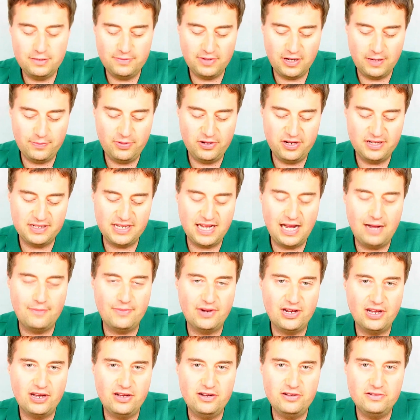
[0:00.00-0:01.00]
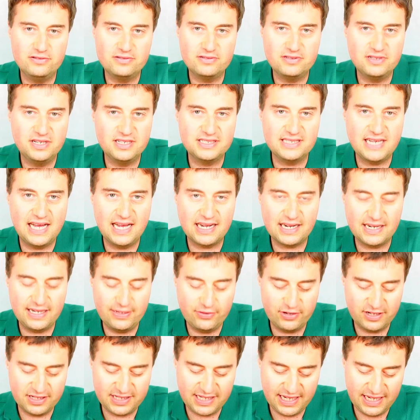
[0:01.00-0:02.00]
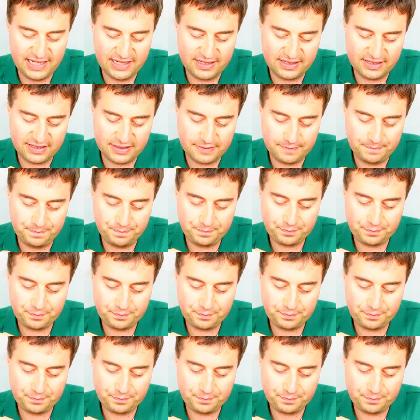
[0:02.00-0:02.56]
but I'll put it down below exactly what it takes.